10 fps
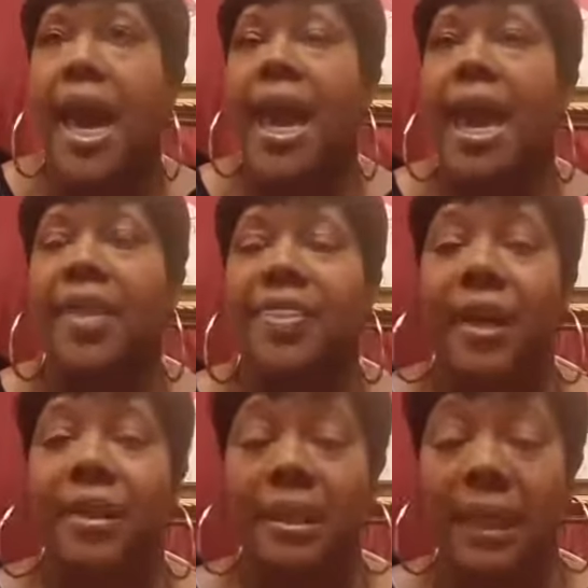And
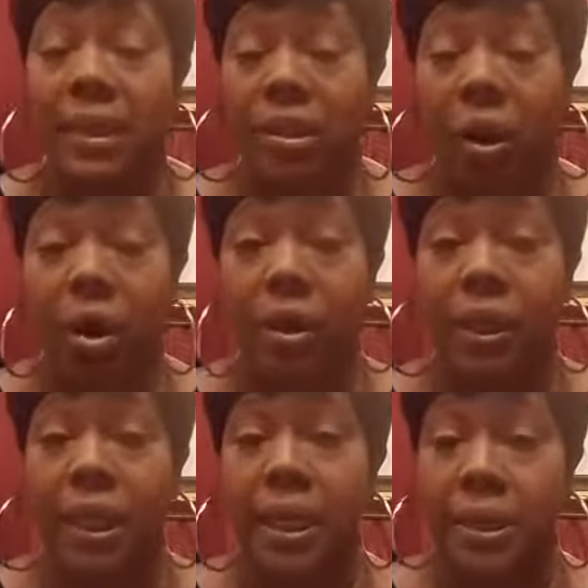that's a
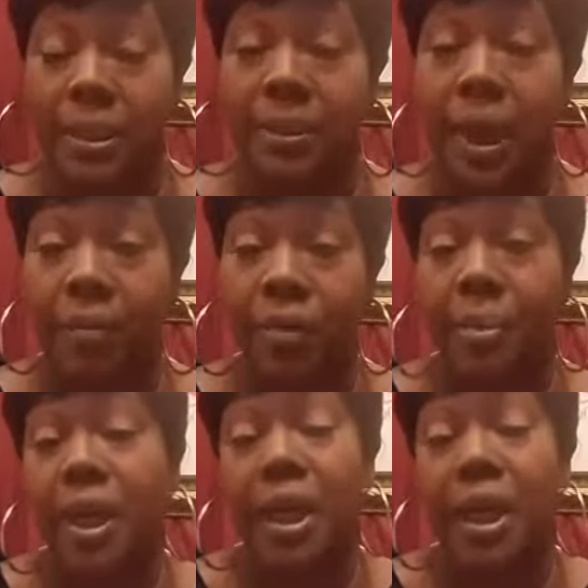hard thing sometimes for me,